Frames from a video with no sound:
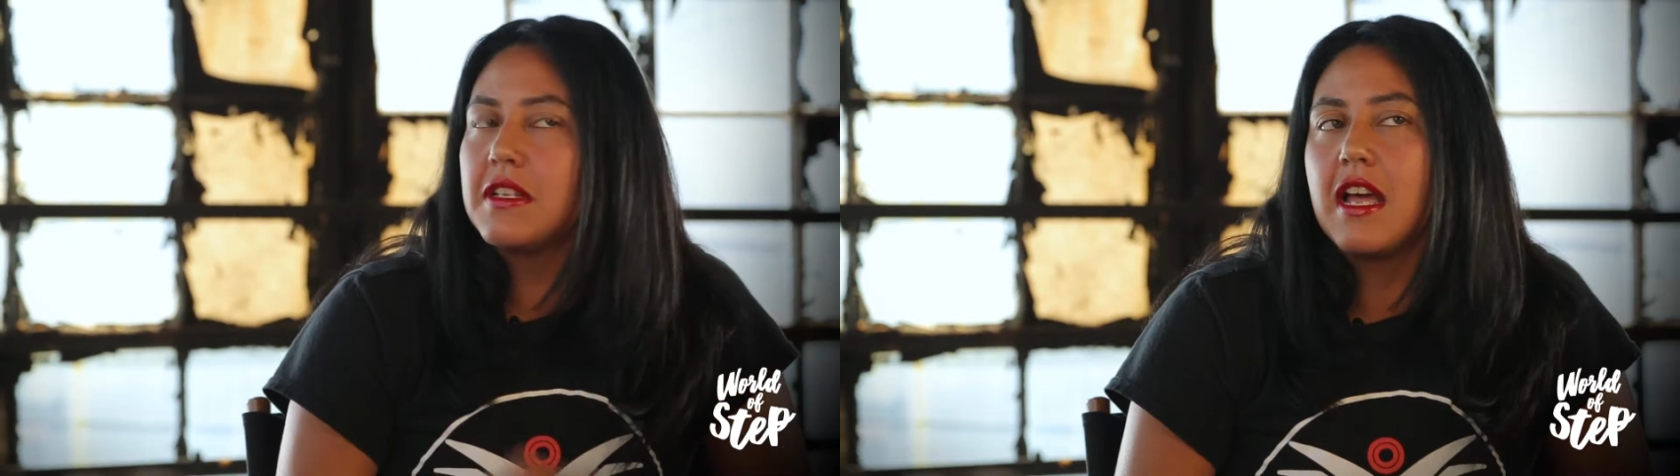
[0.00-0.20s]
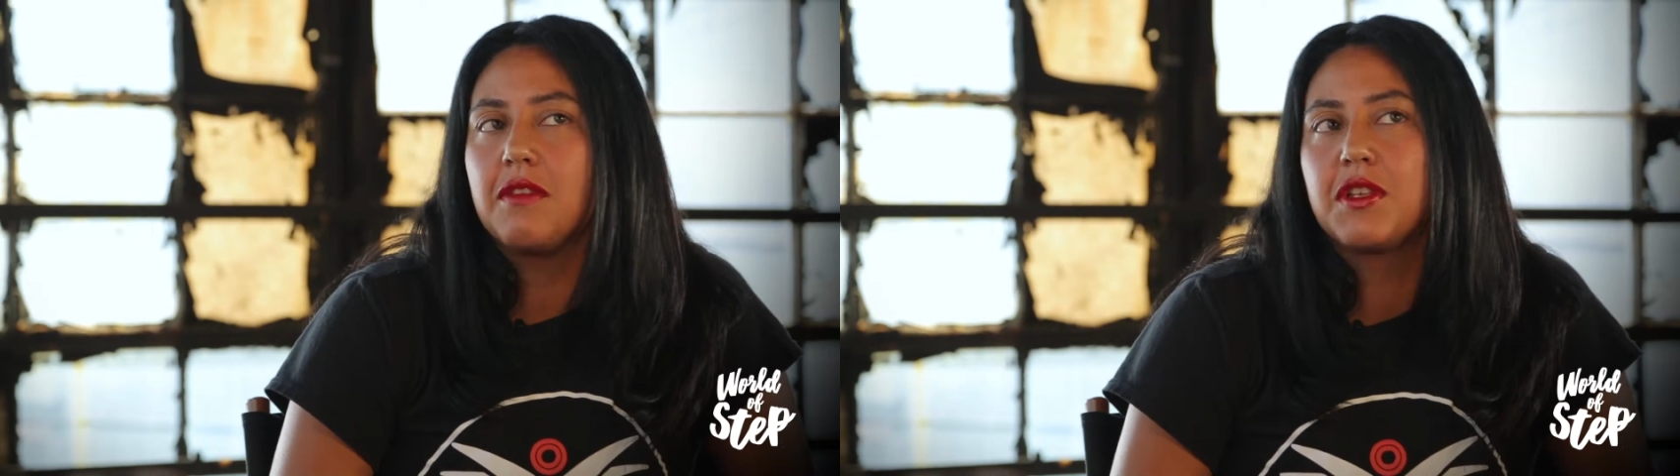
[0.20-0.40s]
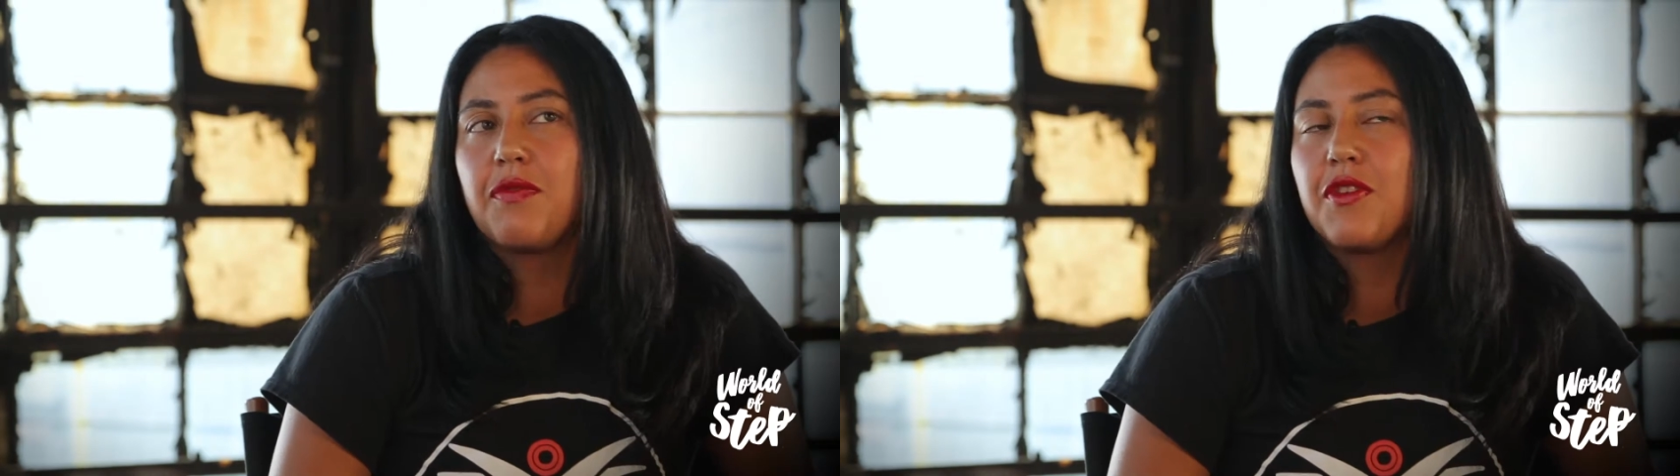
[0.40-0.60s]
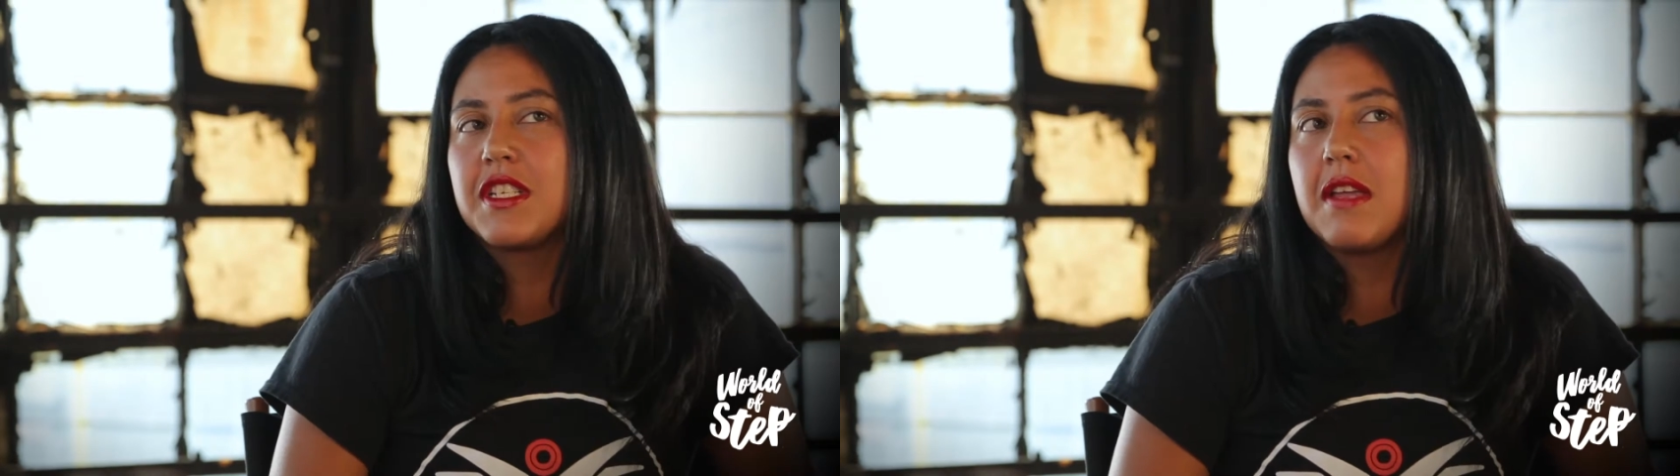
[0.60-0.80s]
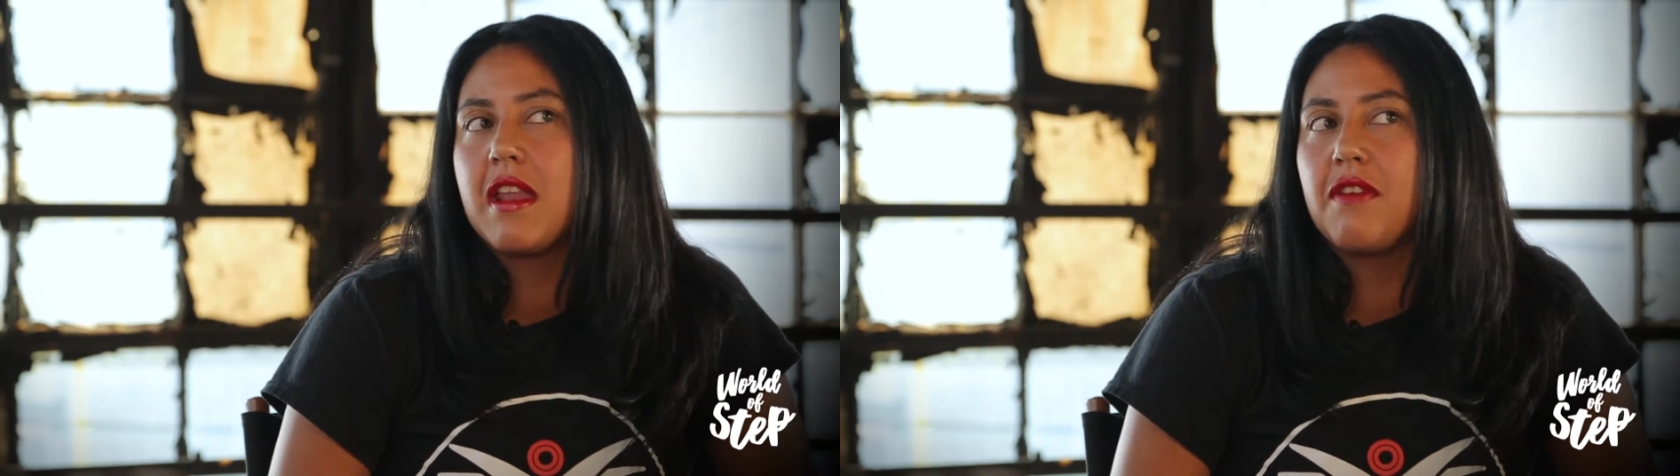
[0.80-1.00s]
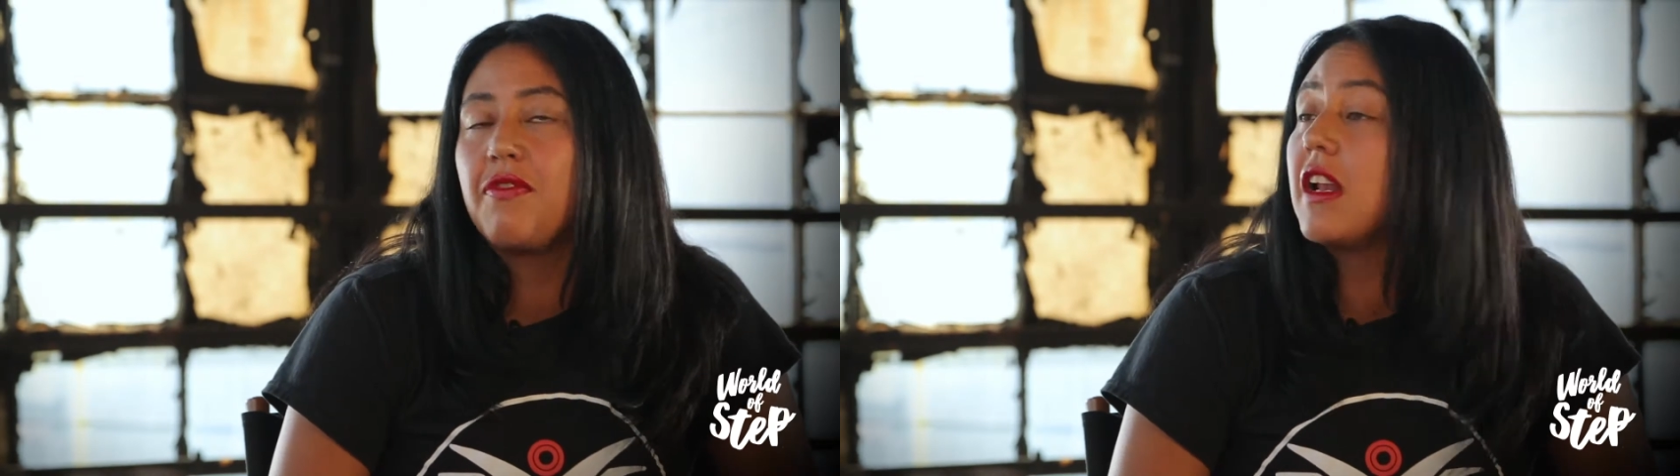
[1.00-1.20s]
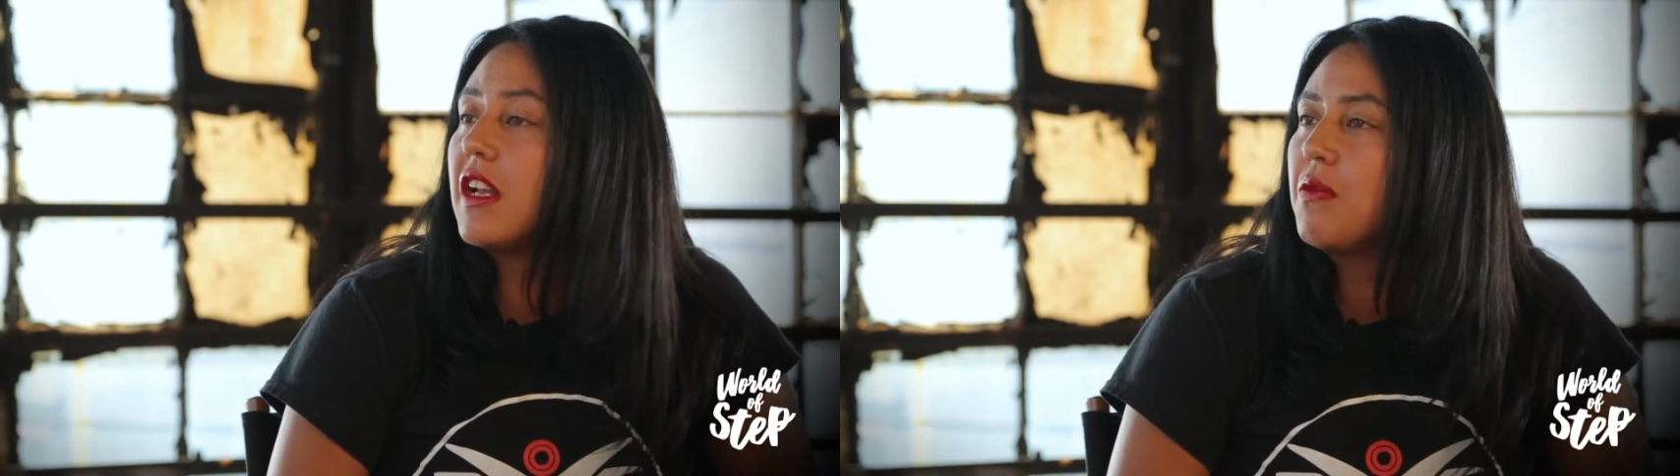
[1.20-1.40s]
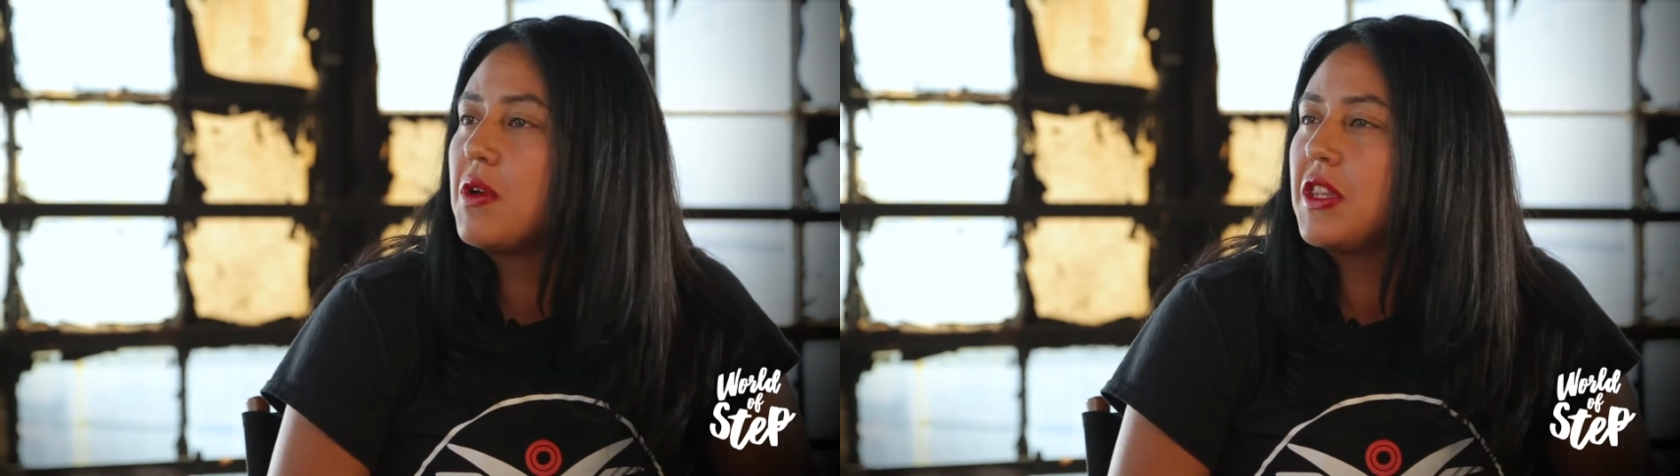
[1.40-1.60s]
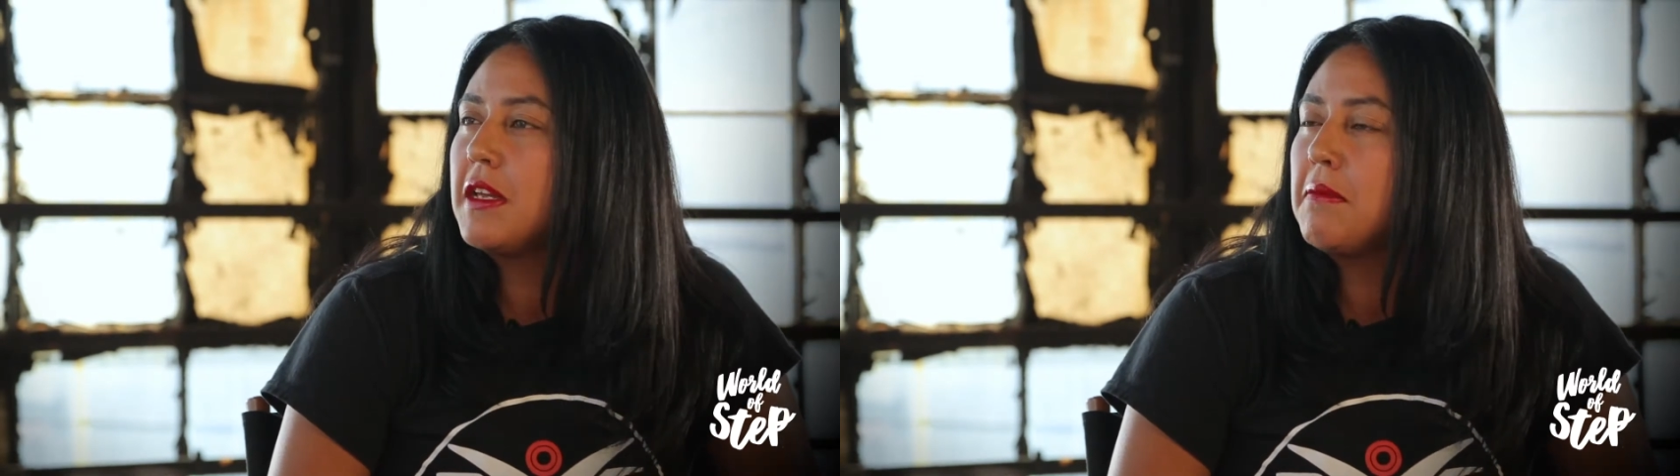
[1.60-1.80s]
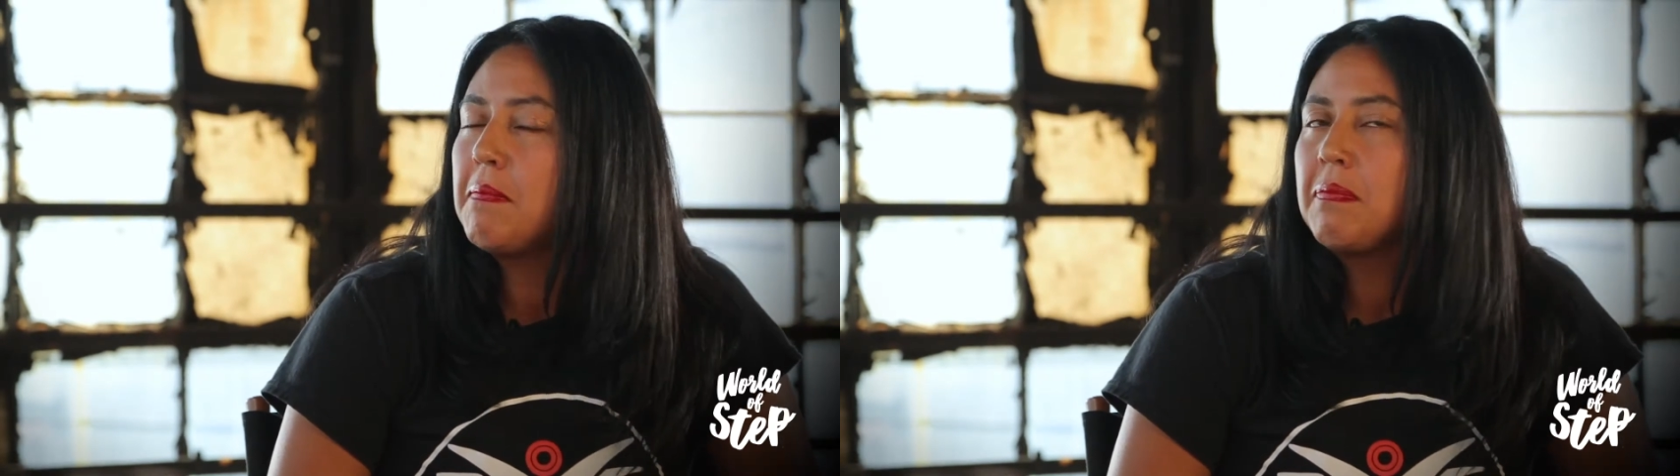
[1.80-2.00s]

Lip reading: And that was the first time that I fell in love with it.